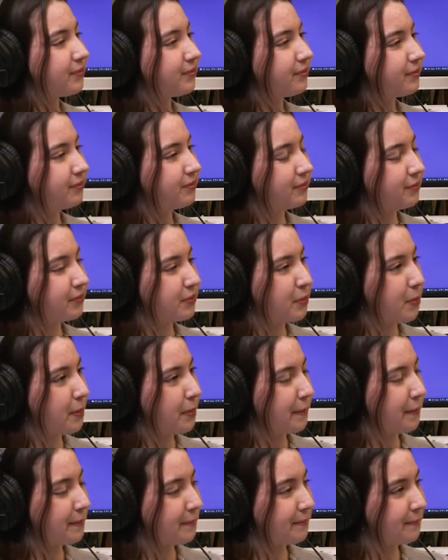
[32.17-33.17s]

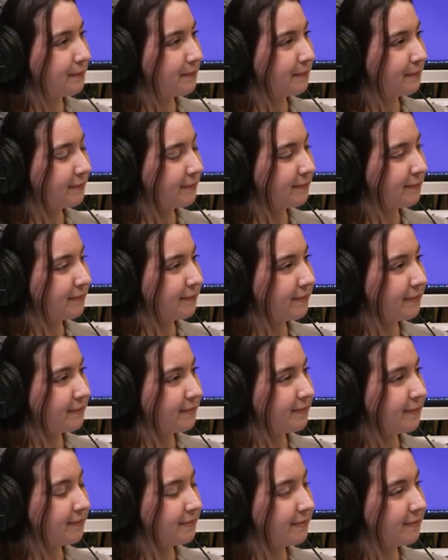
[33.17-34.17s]

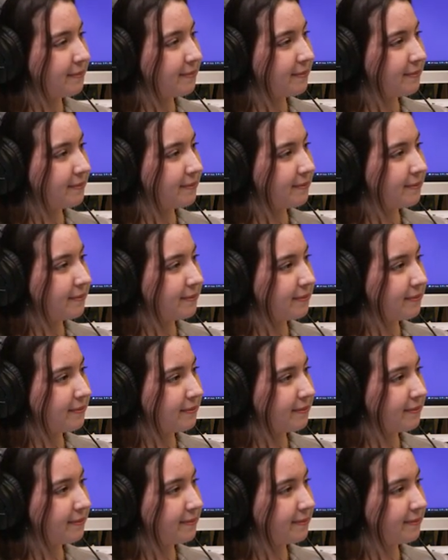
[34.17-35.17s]

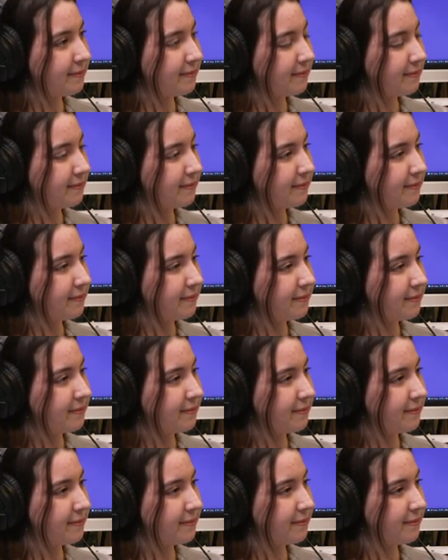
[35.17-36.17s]

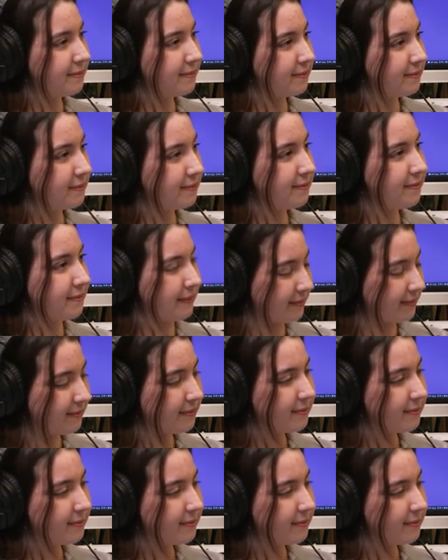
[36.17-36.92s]
This person isn't speaking.